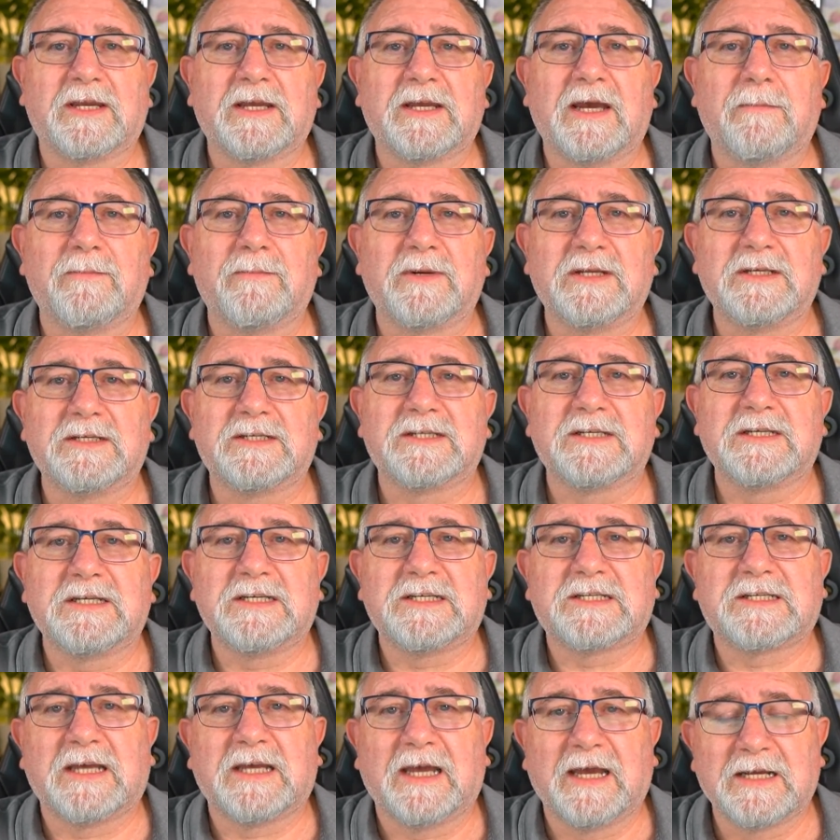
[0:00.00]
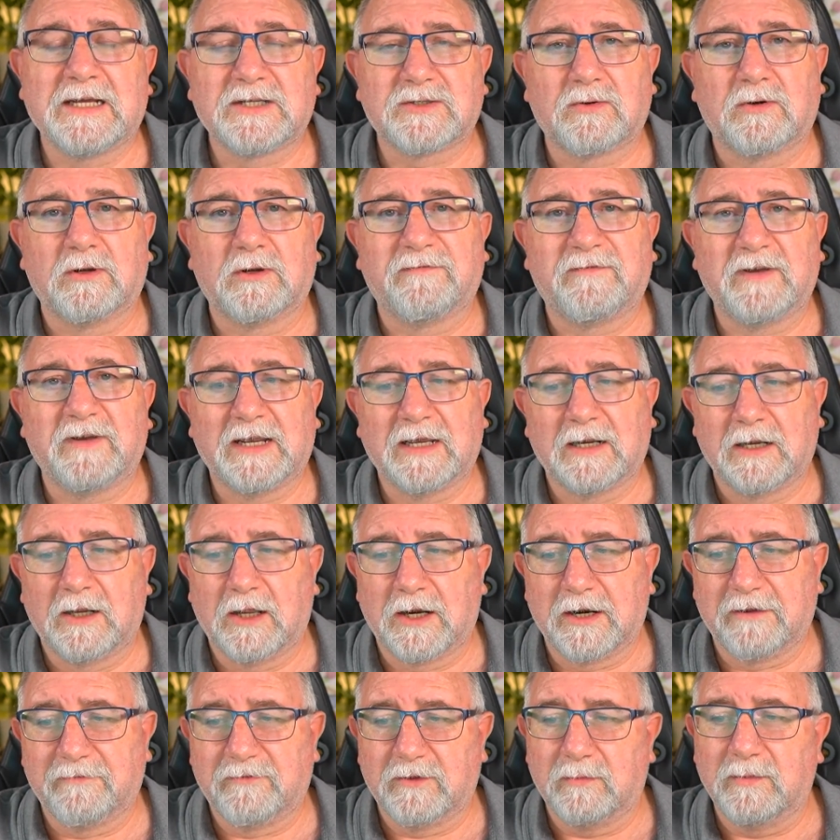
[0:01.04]
companies these days, or a fair
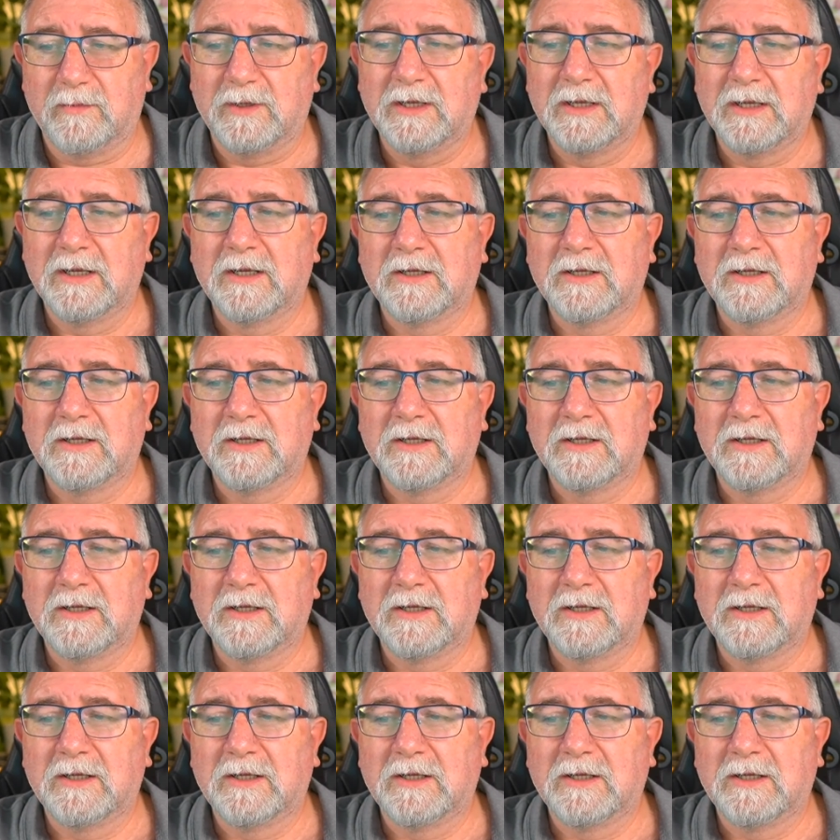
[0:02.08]
lot of them,